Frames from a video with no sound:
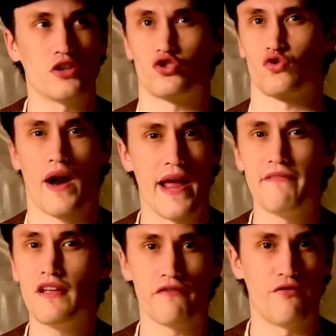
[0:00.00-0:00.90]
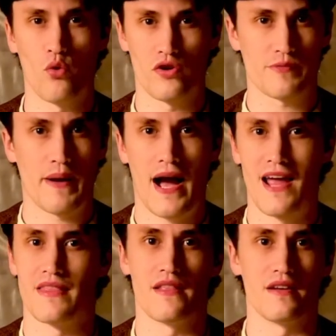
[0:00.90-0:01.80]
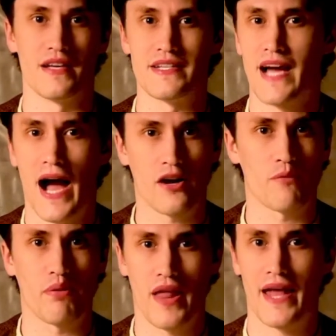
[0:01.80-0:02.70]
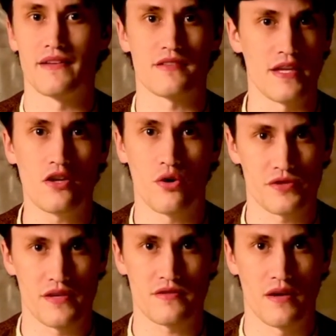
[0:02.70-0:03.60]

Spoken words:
driving force behind the entire planet's ecosystem